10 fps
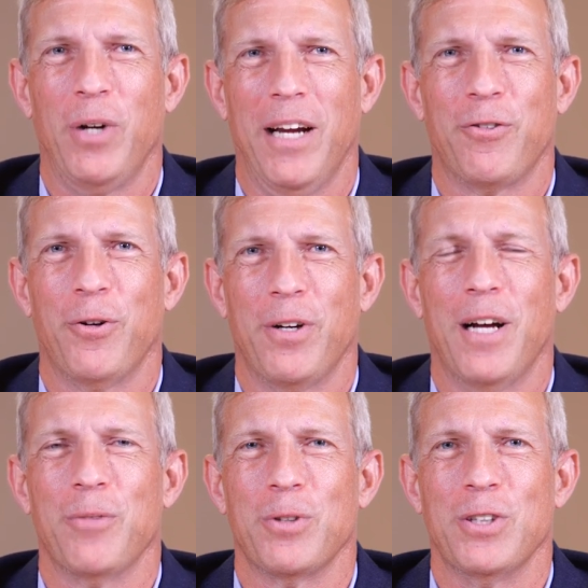we have going
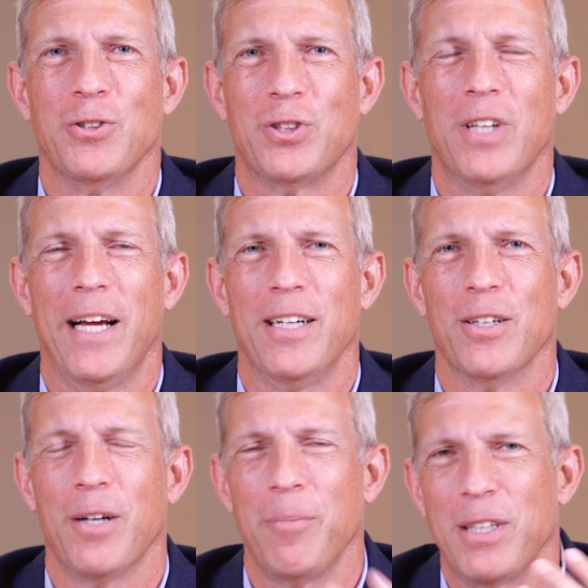on within
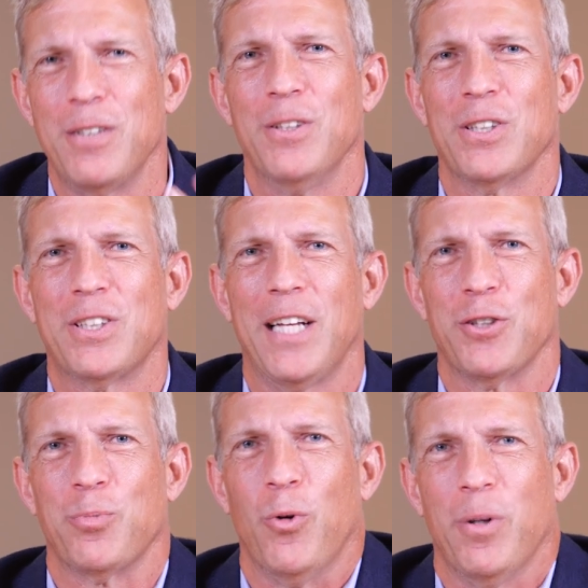Schneider. I mean, can you just tell
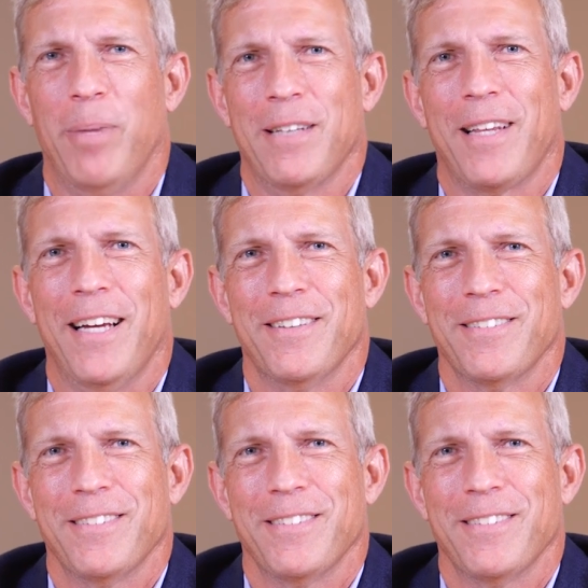us more about that?